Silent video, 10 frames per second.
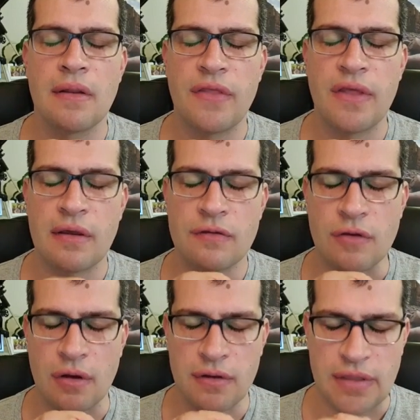Thanks
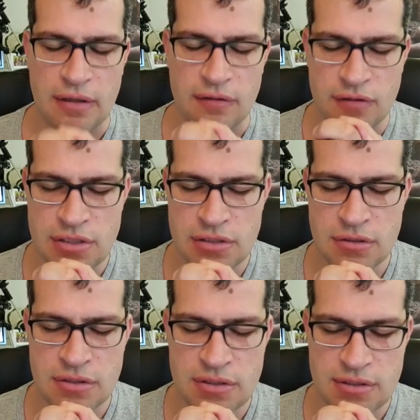God, thanks
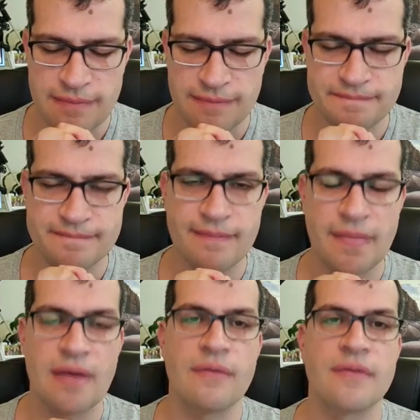Jesus.
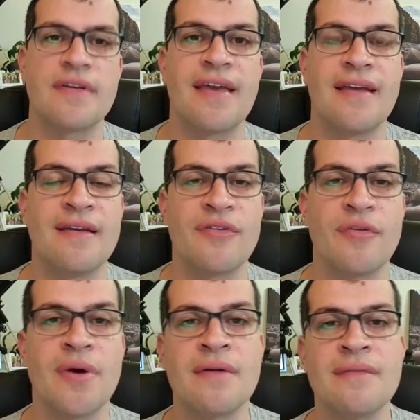Once again,
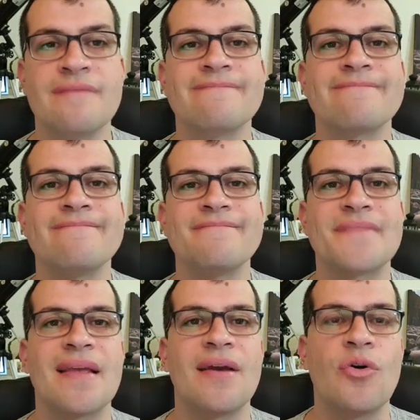everyone,
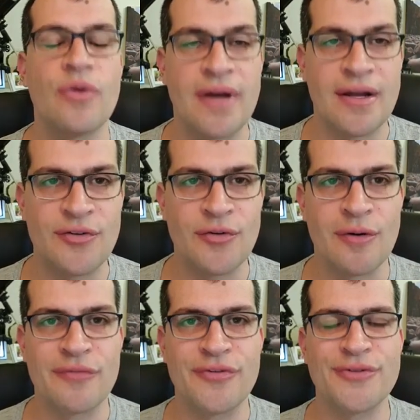good night to
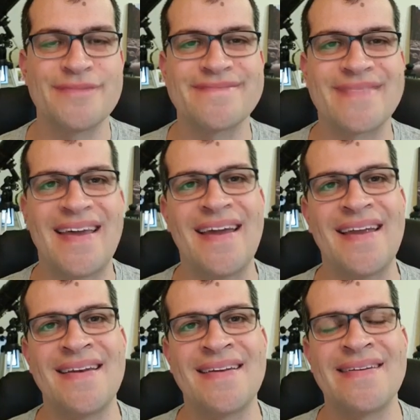all of you,
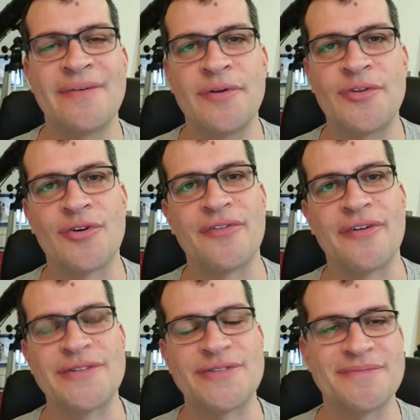and we talk
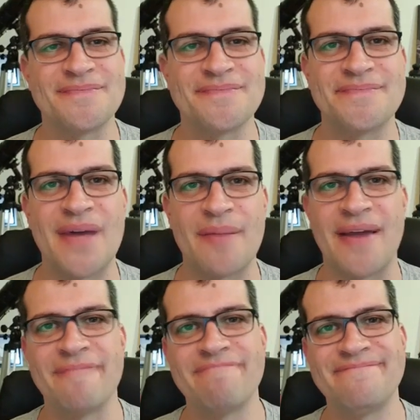very soon. Bye-bye.